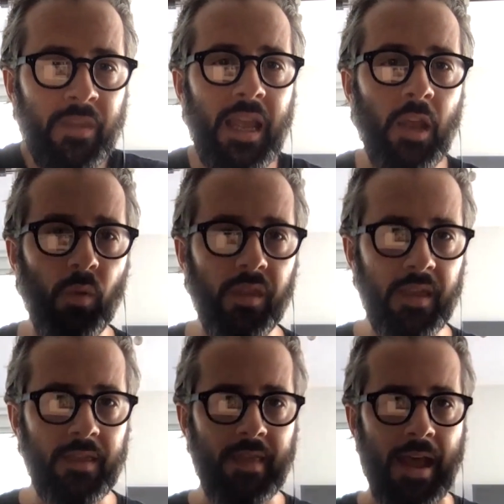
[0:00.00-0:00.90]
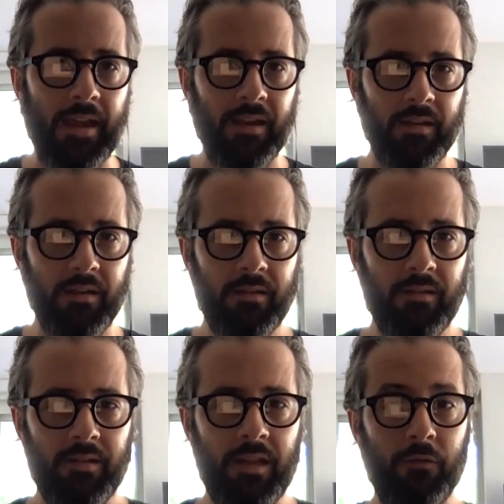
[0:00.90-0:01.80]
And within that
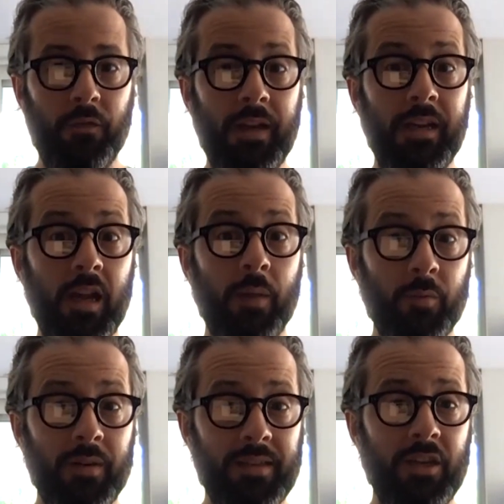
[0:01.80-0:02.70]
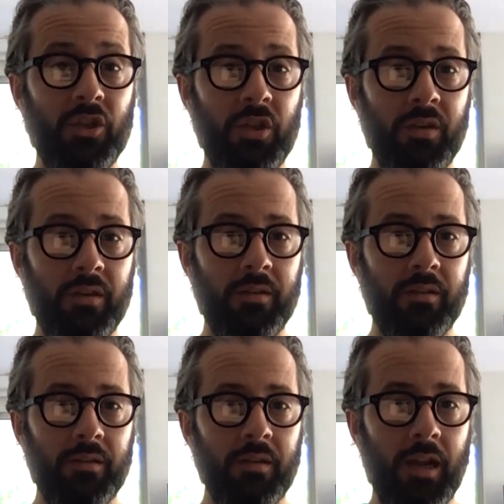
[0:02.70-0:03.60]
Infinity optimization
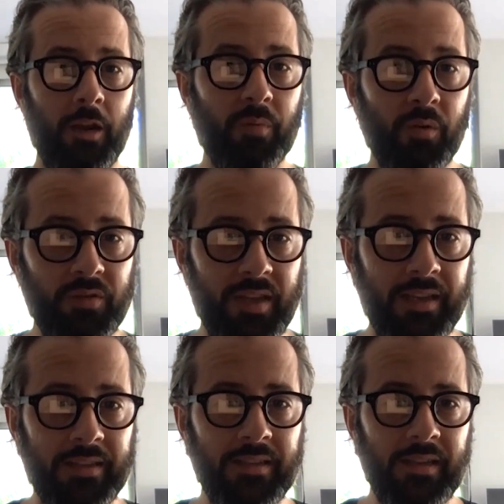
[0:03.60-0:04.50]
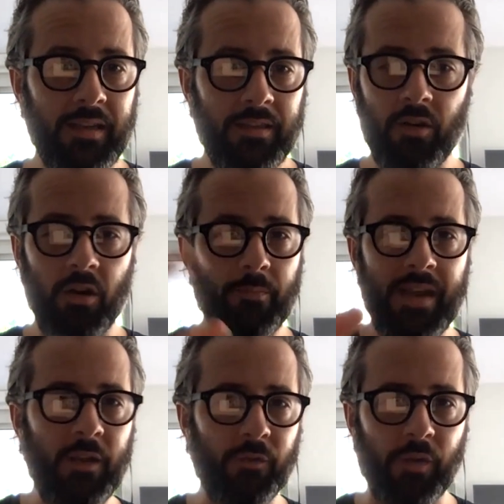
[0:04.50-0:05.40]
process, there are
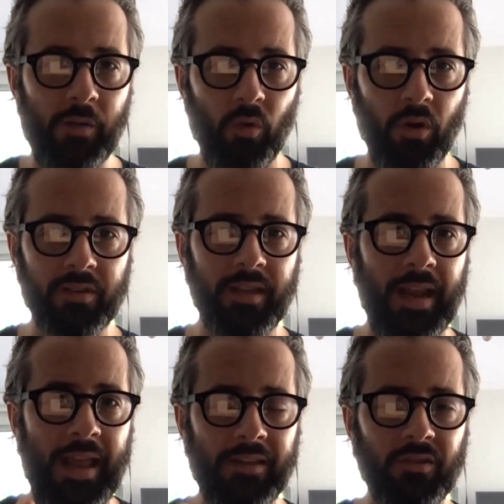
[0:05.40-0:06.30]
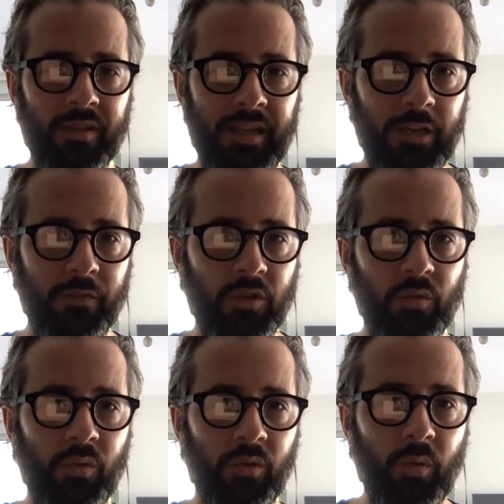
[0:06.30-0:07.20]
many frameworks that answer the
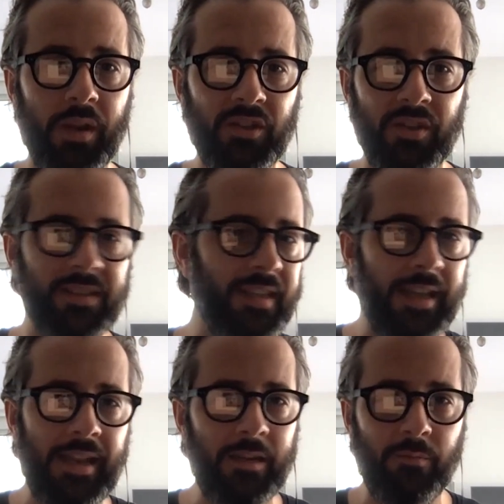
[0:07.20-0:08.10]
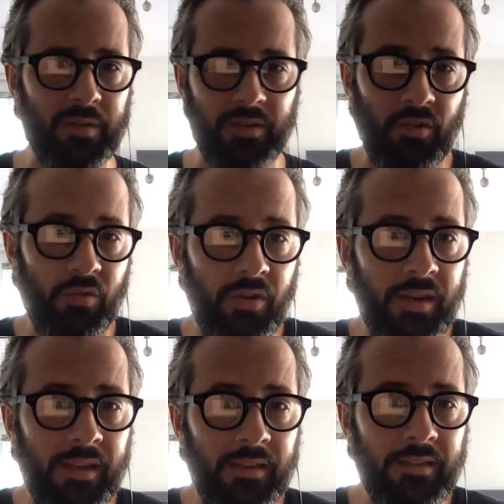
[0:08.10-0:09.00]
individual questions that any business owner
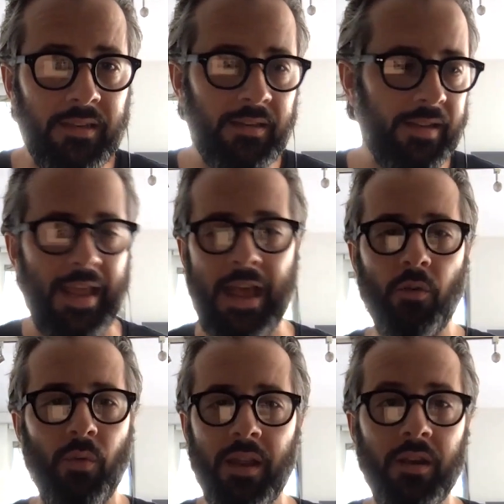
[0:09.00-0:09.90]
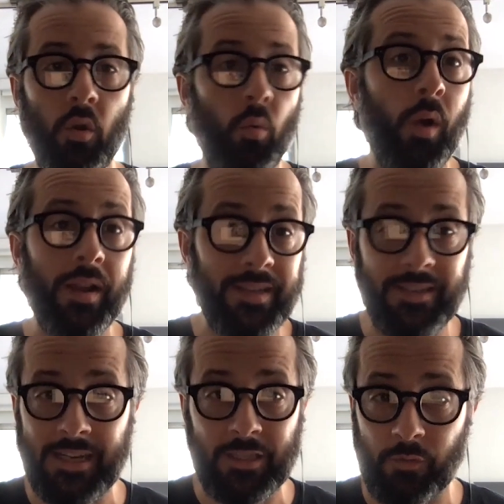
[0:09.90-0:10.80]
needs. Like, how do I know what to
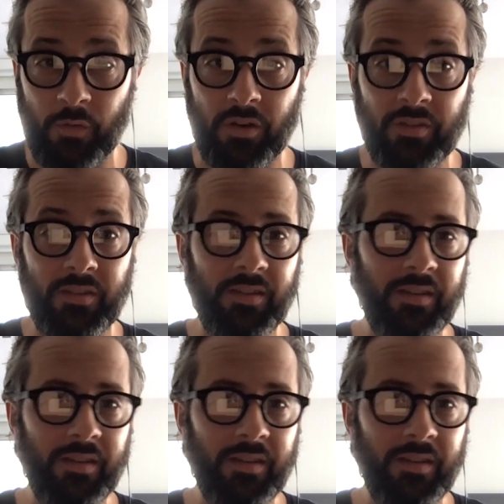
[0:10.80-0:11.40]
test first?